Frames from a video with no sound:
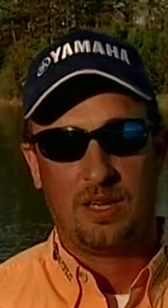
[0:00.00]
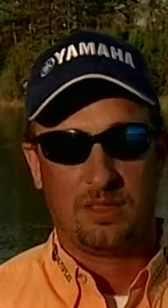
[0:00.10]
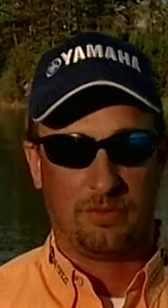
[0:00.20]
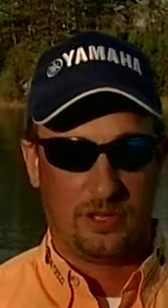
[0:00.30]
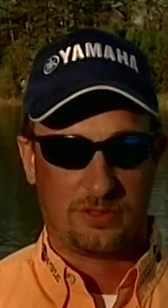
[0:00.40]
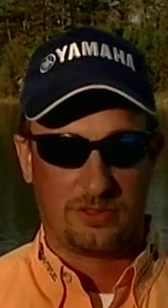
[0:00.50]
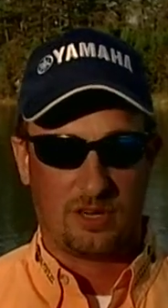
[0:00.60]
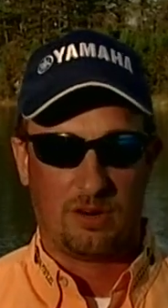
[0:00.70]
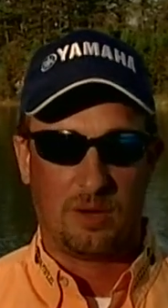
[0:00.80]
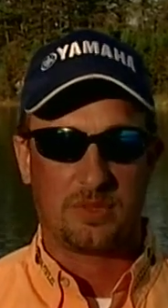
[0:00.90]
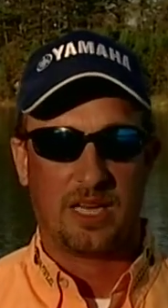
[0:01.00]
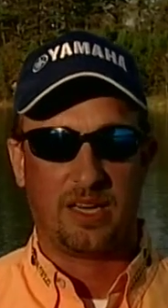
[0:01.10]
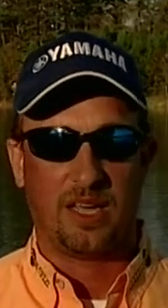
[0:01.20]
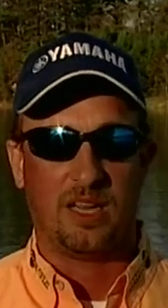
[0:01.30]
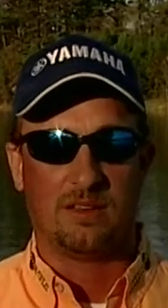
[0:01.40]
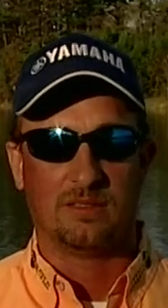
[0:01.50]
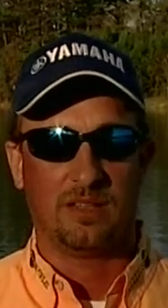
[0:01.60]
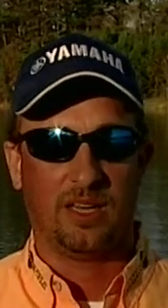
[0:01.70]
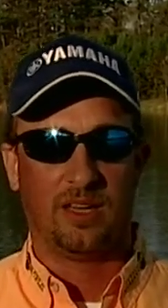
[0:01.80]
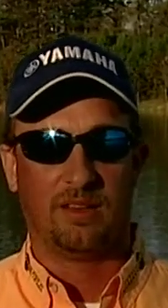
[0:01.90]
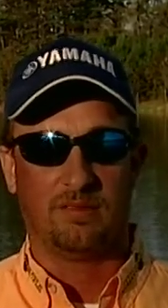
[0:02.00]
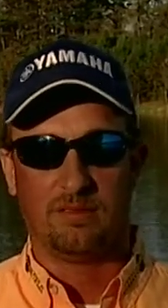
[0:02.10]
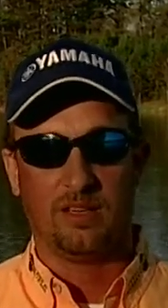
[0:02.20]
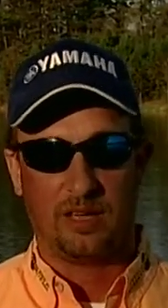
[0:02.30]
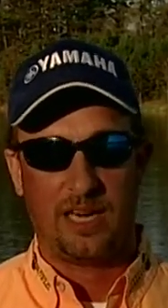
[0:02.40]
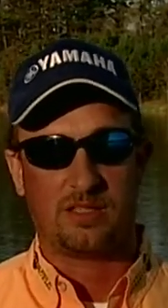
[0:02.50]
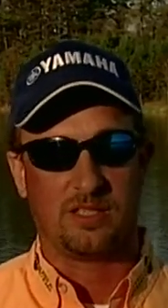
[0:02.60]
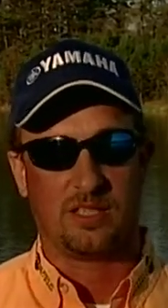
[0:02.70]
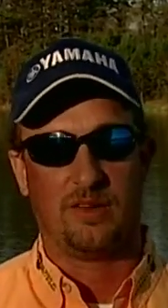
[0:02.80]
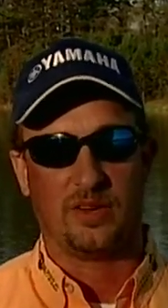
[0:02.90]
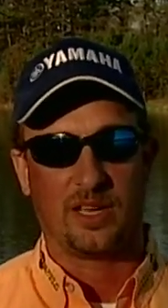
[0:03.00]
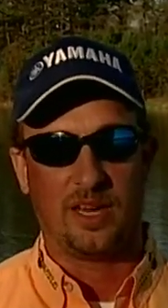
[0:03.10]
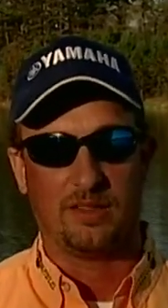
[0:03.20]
the fish will turn upside down and they'll actually suffocate.